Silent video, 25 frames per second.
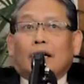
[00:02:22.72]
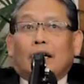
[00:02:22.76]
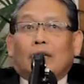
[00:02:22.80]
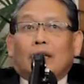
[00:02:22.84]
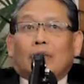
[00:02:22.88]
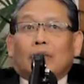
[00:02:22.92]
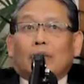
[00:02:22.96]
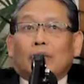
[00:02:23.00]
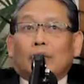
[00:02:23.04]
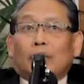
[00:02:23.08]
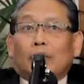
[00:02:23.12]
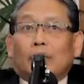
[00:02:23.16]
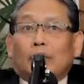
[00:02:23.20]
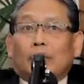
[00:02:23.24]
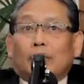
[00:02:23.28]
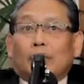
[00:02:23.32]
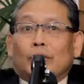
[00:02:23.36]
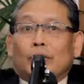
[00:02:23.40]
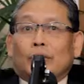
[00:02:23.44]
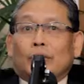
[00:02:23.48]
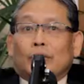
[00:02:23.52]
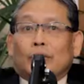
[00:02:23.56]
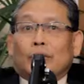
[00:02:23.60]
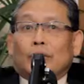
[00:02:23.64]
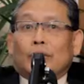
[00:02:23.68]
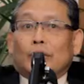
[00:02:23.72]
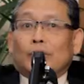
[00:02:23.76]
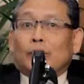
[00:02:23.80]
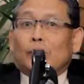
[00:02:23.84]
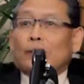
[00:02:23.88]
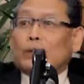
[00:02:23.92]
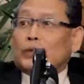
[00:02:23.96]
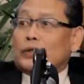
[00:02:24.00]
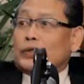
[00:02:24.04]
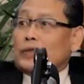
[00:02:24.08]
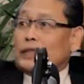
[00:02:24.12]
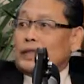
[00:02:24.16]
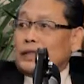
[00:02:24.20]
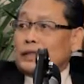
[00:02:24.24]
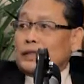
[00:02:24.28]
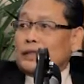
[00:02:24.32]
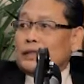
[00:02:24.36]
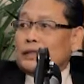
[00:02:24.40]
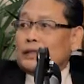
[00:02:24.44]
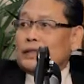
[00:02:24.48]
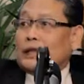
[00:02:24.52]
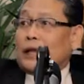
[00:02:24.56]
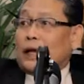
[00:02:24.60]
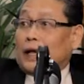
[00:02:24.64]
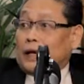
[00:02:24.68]
to go into a
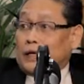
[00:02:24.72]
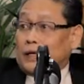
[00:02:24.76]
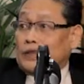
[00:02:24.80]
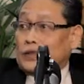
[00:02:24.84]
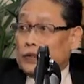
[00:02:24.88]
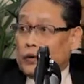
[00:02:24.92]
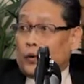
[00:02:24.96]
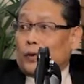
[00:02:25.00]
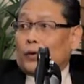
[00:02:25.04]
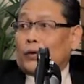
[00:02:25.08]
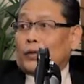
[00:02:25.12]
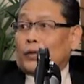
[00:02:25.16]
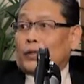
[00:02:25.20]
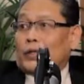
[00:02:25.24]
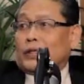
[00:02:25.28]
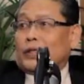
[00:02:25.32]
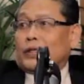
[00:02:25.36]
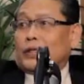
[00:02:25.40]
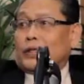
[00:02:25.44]
real hands-on.